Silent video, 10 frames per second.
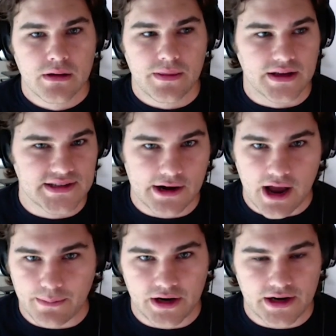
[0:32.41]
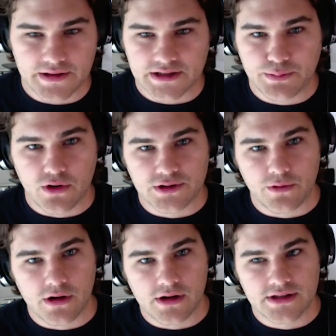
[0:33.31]
things that are happening in the sports
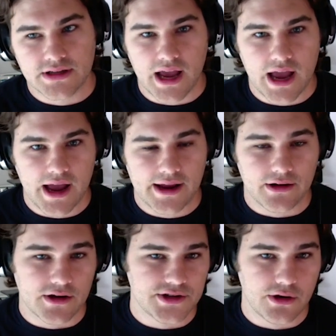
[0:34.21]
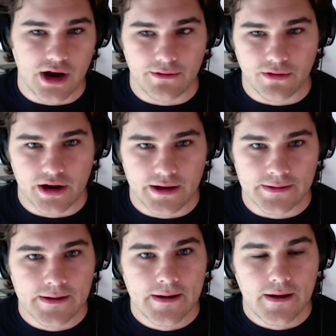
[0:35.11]
world, and also
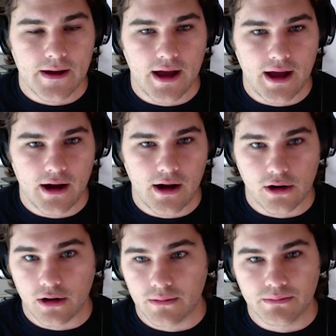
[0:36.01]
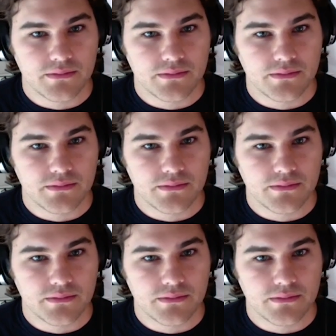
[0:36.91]
covering the